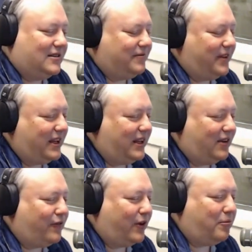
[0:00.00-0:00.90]

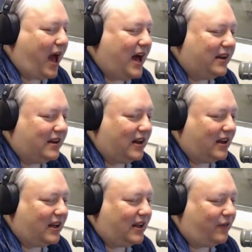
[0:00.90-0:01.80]
you feel bad.
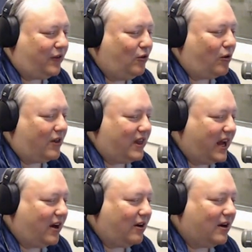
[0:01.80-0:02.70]
If you were
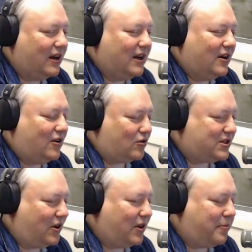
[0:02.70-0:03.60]
there or
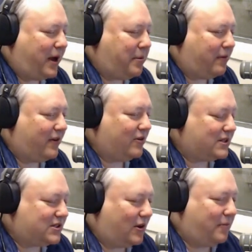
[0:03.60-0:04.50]
saw the pay-per-view
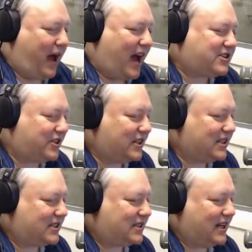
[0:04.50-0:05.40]
and saw the
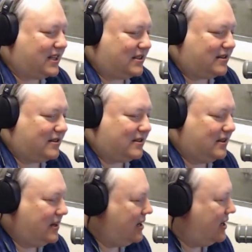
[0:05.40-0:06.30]
passion that
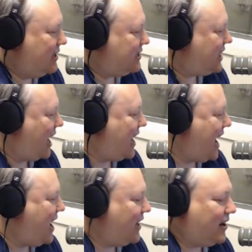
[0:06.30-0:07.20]
Scott
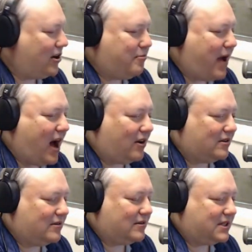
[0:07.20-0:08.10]
had
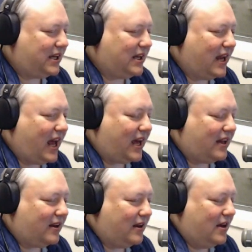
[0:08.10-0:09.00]
about TNA,
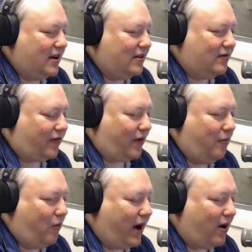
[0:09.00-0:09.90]
and
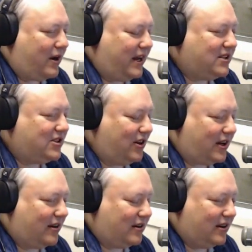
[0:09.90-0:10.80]
from where he
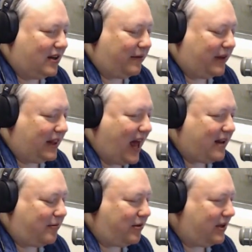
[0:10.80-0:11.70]
took it, I mean,
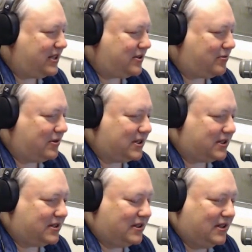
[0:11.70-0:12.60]
that place was